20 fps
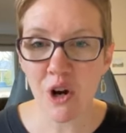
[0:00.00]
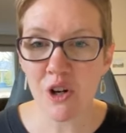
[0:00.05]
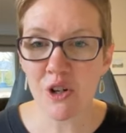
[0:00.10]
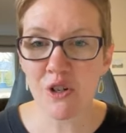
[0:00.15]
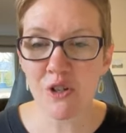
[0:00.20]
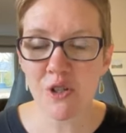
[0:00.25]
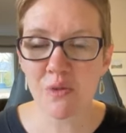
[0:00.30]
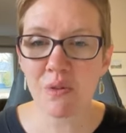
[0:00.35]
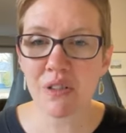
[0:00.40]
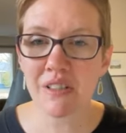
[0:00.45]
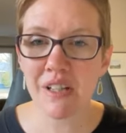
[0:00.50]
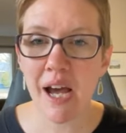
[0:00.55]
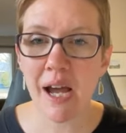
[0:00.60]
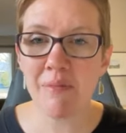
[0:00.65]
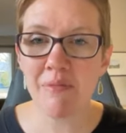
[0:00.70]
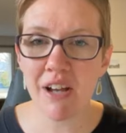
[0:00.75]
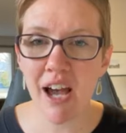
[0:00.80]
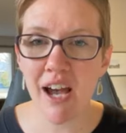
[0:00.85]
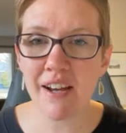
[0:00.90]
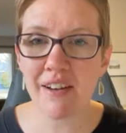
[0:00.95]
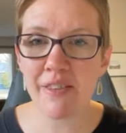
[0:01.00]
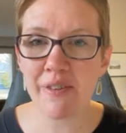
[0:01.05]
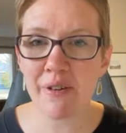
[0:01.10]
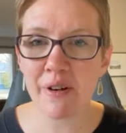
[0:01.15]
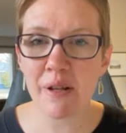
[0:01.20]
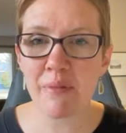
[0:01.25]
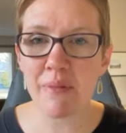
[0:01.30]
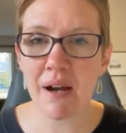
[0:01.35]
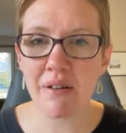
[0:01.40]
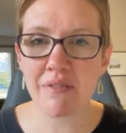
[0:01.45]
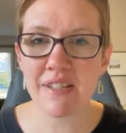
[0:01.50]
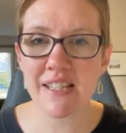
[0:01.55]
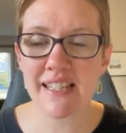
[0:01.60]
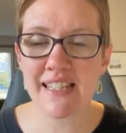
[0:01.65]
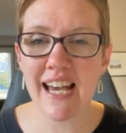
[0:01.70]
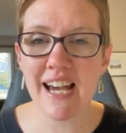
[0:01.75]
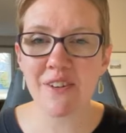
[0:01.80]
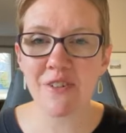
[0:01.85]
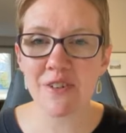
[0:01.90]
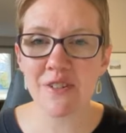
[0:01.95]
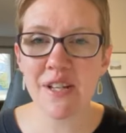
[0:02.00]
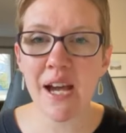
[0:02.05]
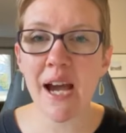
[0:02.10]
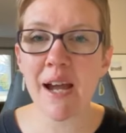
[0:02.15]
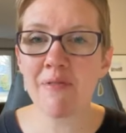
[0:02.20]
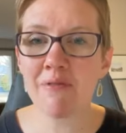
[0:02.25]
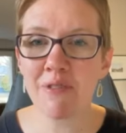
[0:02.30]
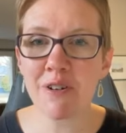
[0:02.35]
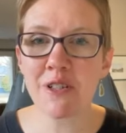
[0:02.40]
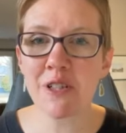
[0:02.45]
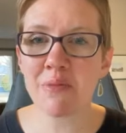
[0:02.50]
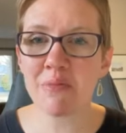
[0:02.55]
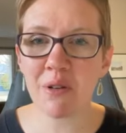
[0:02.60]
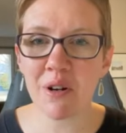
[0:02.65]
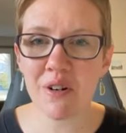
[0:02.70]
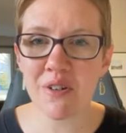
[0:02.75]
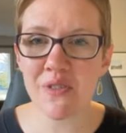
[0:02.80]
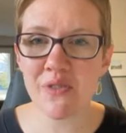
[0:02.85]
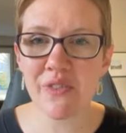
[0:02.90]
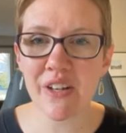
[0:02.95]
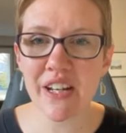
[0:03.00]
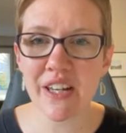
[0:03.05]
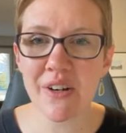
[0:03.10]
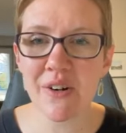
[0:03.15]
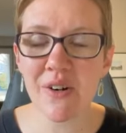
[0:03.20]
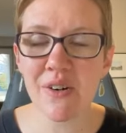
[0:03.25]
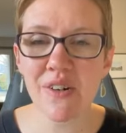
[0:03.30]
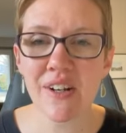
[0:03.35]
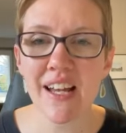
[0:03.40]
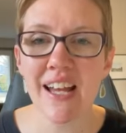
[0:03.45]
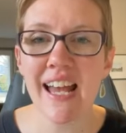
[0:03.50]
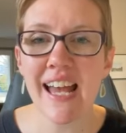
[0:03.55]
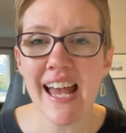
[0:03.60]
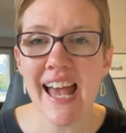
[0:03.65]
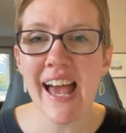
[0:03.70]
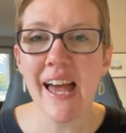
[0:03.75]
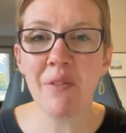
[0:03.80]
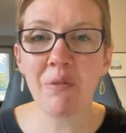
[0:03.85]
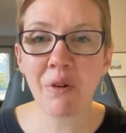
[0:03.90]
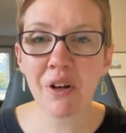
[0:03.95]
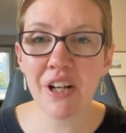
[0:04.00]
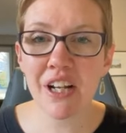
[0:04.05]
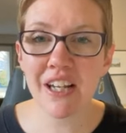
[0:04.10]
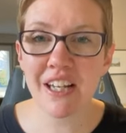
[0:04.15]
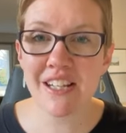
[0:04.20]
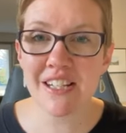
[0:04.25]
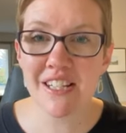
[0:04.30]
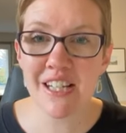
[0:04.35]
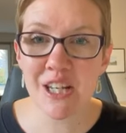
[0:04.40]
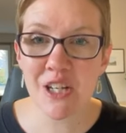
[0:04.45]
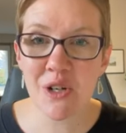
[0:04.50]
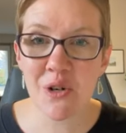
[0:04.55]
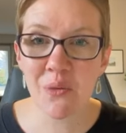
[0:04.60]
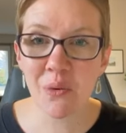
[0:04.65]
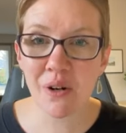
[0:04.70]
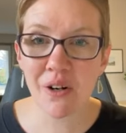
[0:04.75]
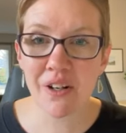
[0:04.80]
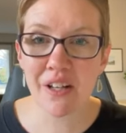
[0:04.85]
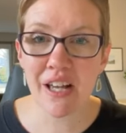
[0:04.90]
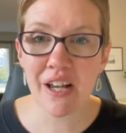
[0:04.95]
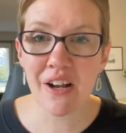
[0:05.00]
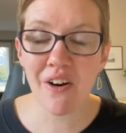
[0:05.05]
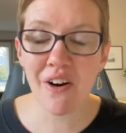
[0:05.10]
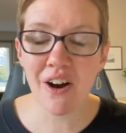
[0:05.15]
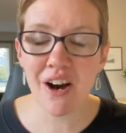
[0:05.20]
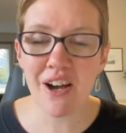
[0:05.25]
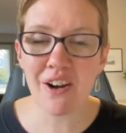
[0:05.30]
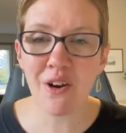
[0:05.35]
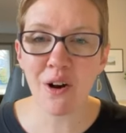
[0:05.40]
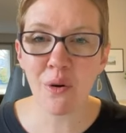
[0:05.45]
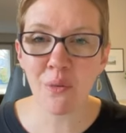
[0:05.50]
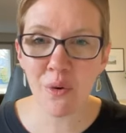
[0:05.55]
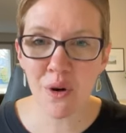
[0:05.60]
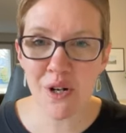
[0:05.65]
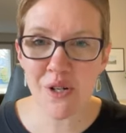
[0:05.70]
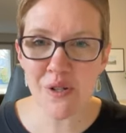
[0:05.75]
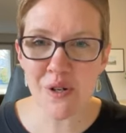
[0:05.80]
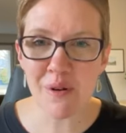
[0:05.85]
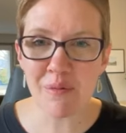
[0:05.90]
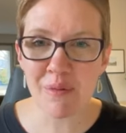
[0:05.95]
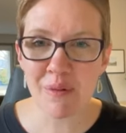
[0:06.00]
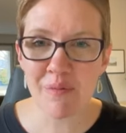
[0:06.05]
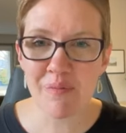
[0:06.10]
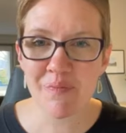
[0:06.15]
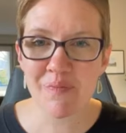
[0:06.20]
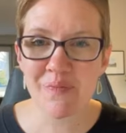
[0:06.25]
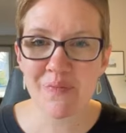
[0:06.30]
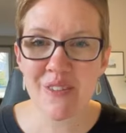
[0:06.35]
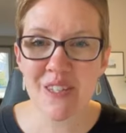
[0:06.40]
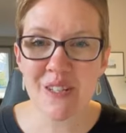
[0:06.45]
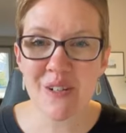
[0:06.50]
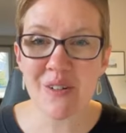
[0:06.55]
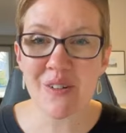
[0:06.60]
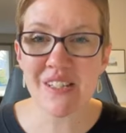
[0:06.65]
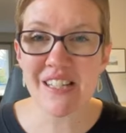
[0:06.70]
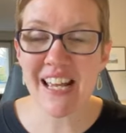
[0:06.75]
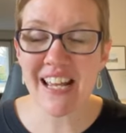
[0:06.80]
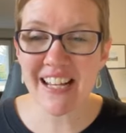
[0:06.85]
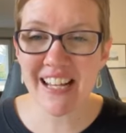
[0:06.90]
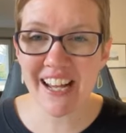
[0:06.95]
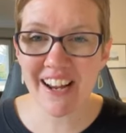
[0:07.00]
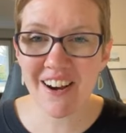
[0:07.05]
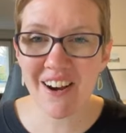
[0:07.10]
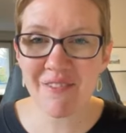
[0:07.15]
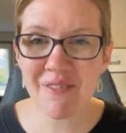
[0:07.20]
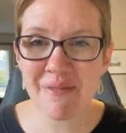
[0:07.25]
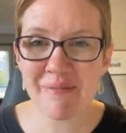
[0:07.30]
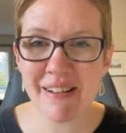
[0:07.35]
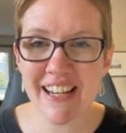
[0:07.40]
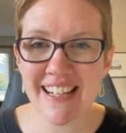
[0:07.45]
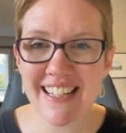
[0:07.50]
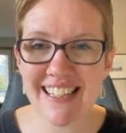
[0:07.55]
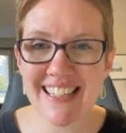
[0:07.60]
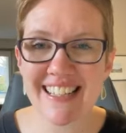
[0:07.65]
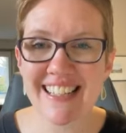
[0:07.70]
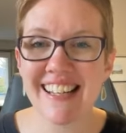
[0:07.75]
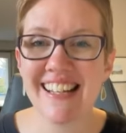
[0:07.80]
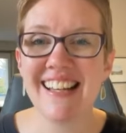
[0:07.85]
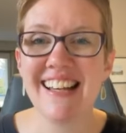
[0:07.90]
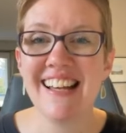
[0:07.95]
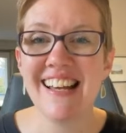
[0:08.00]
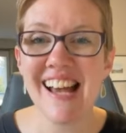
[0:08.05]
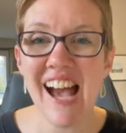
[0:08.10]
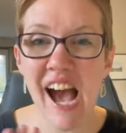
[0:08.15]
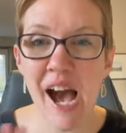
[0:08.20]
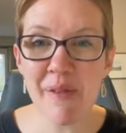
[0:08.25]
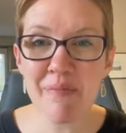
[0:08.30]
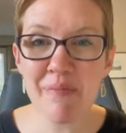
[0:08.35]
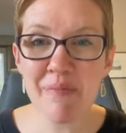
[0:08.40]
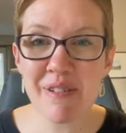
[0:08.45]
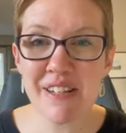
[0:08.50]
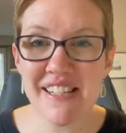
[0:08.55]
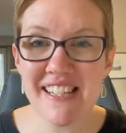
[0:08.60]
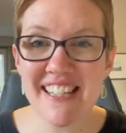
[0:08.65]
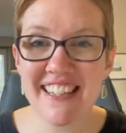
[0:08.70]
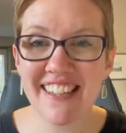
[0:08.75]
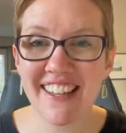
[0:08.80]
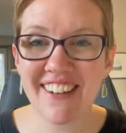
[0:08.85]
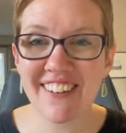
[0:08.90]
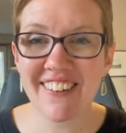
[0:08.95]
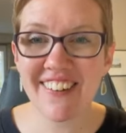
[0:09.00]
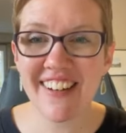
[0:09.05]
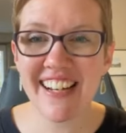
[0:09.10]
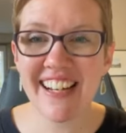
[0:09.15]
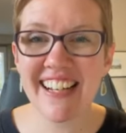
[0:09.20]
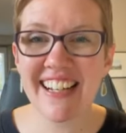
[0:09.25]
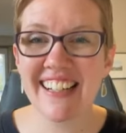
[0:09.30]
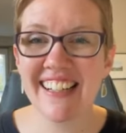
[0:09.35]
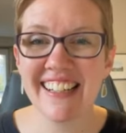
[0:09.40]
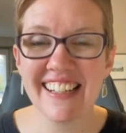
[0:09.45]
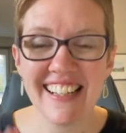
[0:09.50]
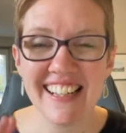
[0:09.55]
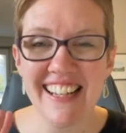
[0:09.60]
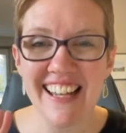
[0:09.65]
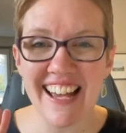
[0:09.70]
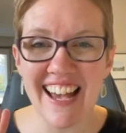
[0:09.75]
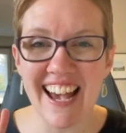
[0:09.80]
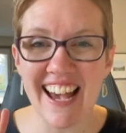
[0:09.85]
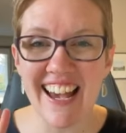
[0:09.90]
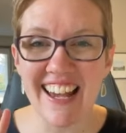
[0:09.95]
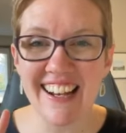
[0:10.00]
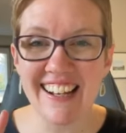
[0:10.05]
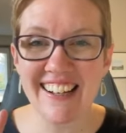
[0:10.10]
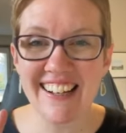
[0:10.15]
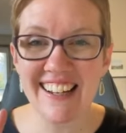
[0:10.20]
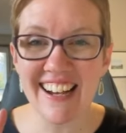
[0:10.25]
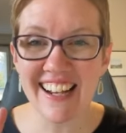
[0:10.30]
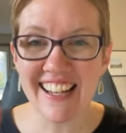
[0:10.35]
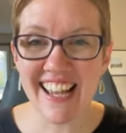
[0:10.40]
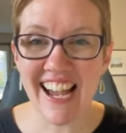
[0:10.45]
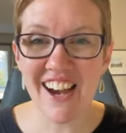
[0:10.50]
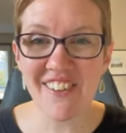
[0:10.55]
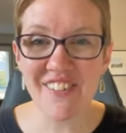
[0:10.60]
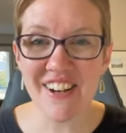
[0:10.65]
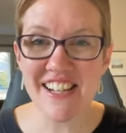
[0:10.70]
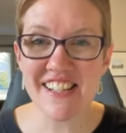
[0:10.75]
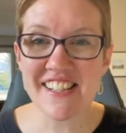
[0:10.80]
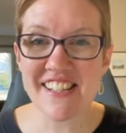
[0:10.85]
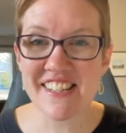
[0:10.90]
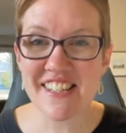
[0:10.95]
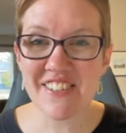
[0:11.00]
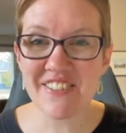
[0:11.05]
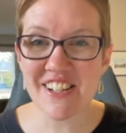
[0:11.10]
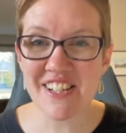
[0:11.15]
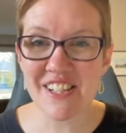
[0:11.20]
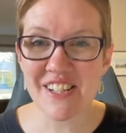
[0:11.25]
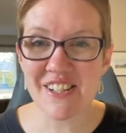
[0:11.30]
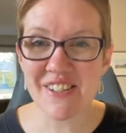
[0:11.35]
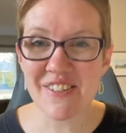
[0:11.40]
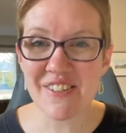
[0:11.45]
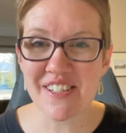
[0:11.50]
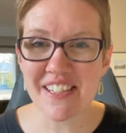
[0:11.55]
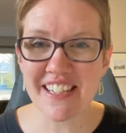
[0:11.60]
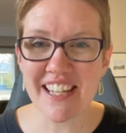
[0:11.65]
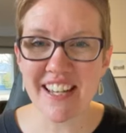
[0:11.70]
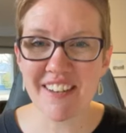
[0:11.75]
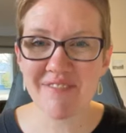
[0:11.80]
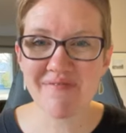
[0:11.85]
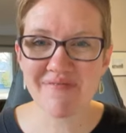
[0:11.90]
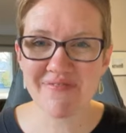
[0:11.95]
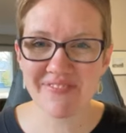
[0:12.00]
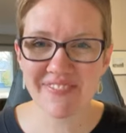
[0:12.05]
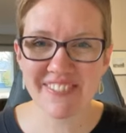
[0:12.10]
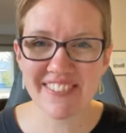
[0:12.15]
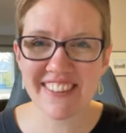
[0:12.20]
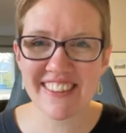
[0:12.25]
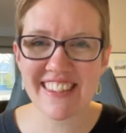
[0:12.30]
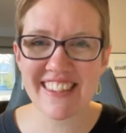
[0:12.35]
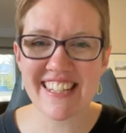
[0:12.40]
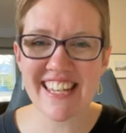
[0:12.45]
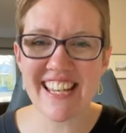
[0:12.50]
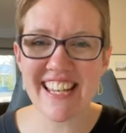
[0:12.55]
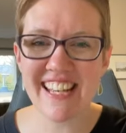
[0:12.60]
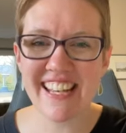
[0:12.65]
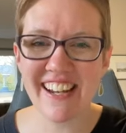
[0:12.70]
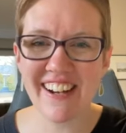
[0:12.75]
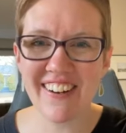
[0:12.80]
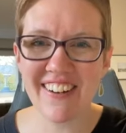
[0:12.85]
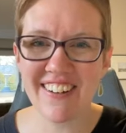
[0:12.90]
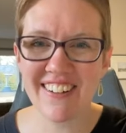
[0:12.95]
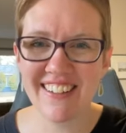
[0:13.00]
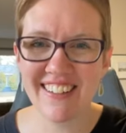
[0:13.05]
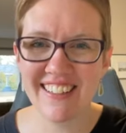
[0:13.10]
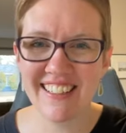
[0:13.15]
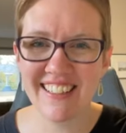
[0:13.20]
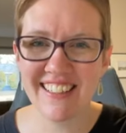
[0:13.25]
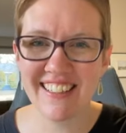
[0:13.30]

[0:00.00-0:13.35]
Our usual time, 9:30 Mountain Standard Time for tomorrow's video. And we're gonna continue working on our wardrobe. So take care, everybody. Happy decluttering. And I can't wait to see what you do today. Take care.